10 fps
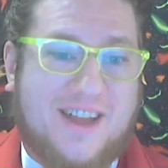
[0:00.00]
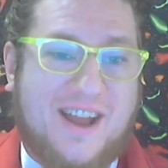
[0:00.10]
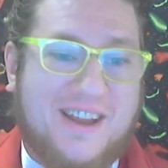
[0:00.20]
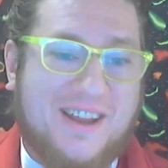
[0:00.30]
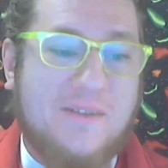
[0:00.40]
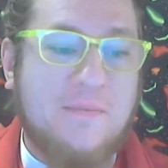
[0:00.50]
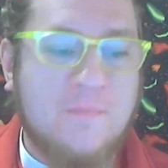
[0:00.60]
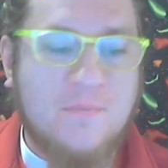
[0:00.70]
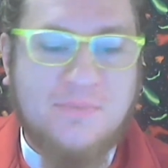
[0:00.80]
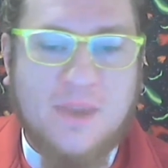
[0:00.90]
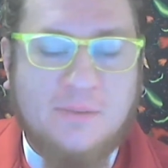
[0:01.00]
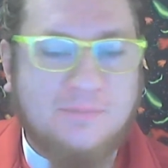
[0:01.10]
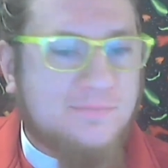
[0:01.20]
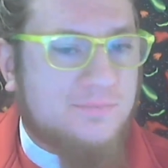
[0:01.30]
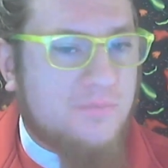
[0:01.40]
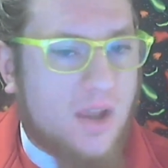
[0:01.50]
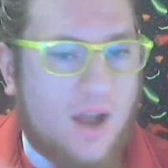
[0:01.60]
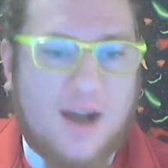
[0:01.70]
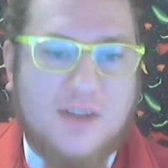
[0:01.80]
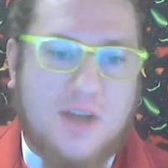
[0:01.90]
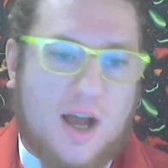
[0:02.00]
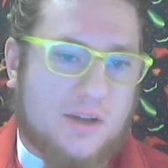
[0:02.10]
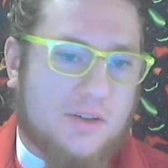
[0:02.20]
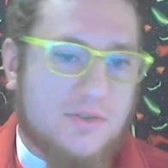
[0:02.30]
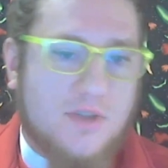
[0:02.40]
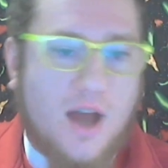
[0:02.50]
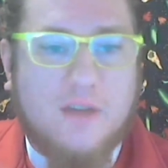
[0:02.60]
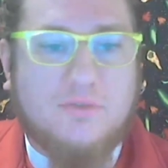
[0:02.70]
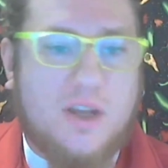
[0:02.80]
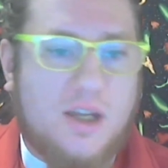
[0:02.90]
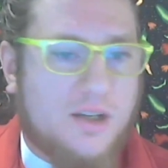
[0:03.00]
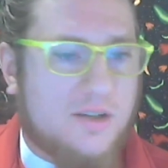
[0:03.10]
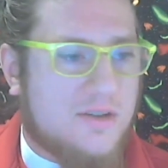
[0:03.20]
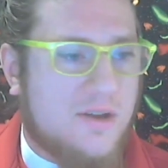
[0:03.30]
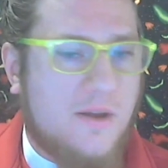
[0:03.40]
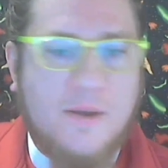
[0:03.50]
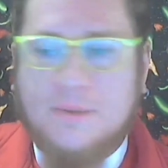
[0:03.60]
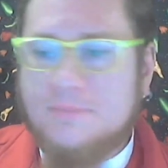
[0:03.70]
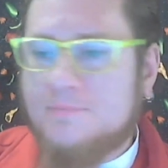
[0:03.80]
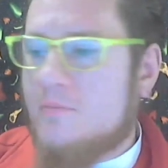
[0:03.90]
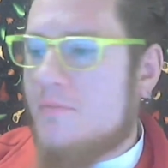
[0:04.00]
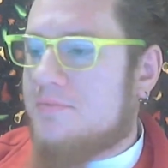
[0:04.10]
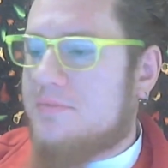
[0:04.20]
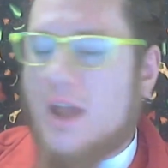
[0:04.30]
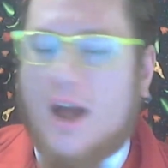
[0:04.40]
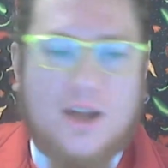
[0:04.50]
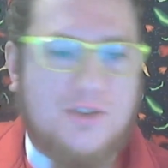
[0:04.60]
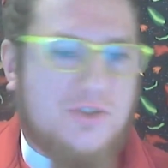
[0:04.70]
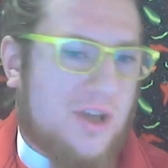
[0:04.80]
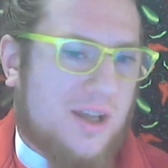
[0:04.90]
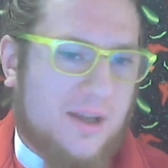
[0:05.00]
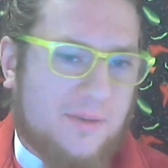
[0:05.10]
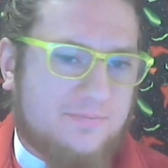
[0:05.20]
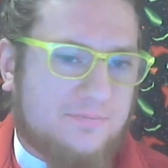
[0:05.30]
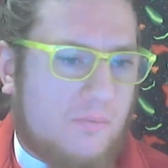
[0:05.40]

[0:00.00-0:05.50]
like on tacos, on fajitas, on chicken.